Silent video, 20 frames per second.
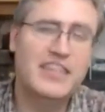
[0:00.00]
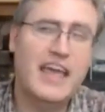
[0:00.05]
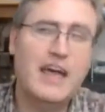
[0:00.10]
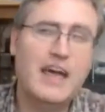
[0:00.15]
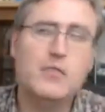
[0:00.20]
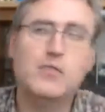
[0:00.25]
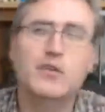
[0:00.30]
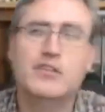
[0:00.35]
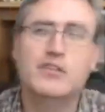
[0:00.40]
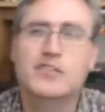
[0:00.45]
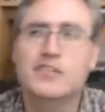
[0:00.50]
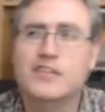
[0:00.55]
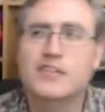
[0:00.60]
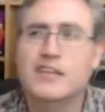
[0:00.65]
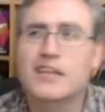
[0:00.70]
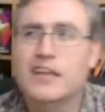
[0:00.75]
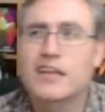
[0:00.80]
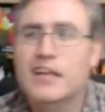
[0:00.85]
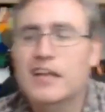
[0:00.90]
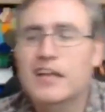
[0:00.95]
that
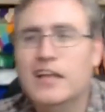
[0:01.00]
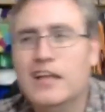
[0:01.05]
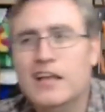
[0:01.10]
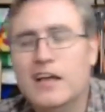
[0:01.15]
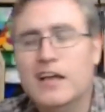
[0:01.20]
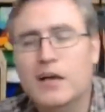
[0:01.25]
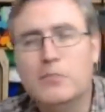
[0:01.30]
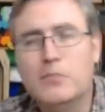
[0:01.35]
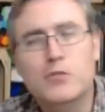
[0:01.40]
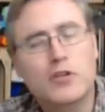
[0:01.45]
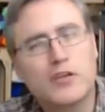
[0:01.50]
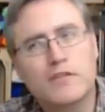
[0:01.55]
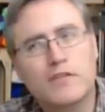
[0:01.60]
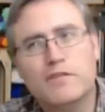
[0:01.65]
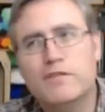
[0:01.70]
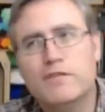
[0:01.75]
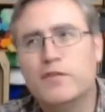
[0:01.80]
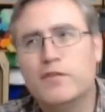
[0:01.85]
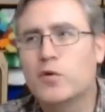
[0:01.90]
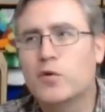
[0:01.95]
one, I'm looking
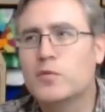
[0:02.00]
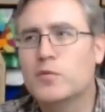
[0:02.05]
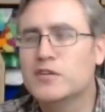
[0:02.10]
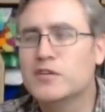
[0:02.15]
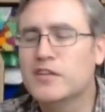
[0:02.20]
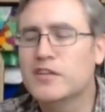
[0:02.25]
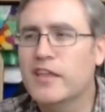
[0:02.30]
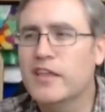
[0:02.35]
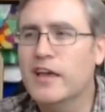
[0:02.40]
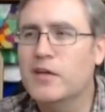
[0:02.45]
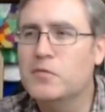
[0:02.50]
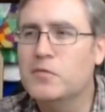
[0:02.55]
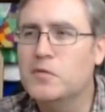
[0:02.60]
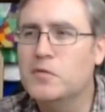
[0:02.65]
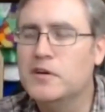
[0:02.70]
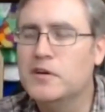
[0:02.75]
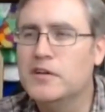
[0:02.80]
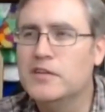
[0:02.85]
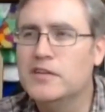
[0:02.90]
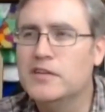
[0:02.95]
forward to that
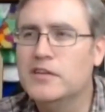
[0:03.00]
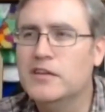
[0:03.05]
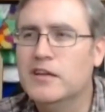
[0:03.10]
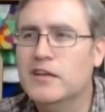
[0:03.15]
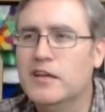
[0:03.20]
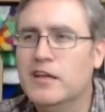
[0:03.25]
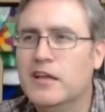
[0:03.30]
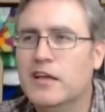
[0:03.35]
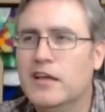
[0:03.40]
one.